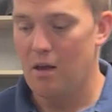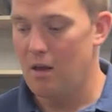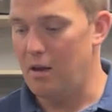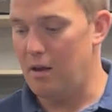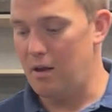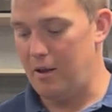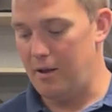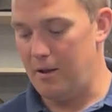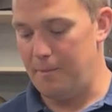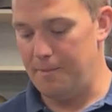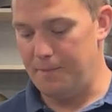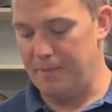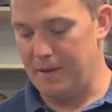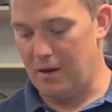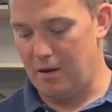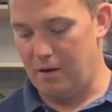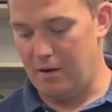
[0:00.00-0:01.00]

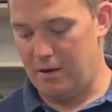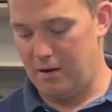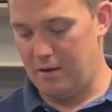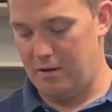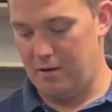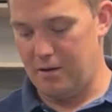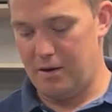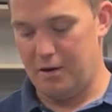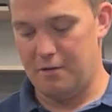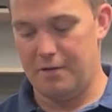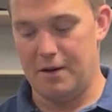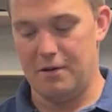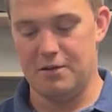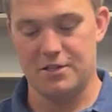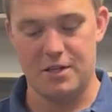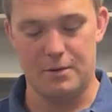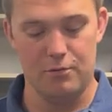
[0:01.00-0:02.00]
are
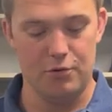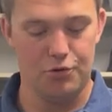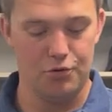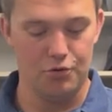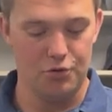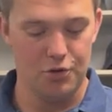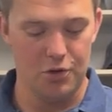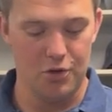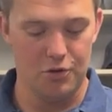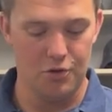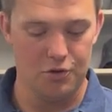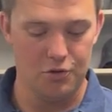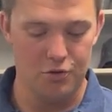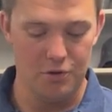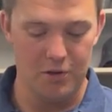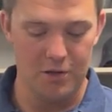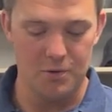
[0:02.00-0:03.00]
very similar to the
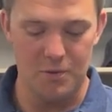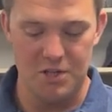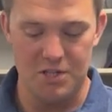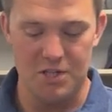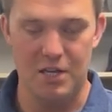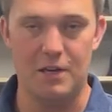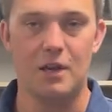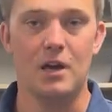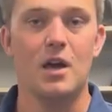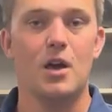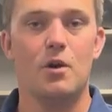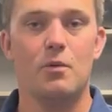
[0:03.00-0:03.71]
tunics we see